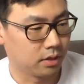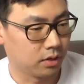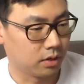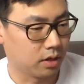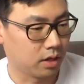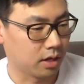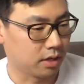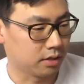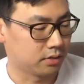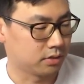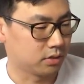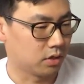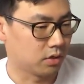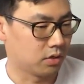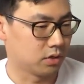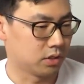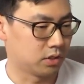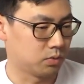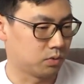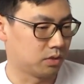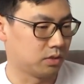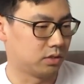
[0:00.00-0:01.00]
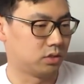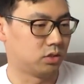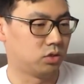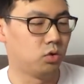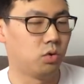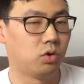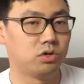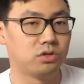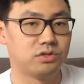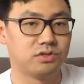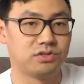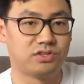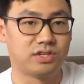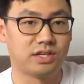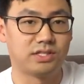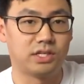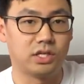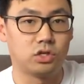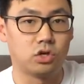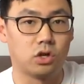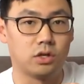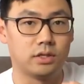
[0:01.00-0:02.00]
Okay, so this was
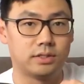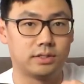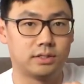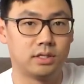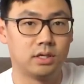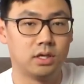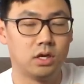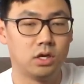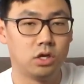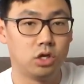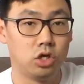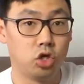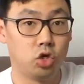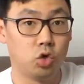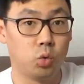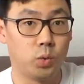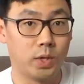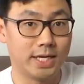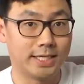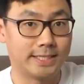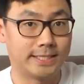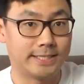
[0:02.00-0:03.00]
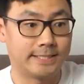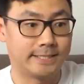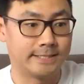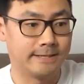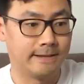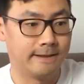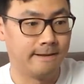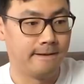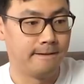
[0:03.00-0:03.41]
$260 US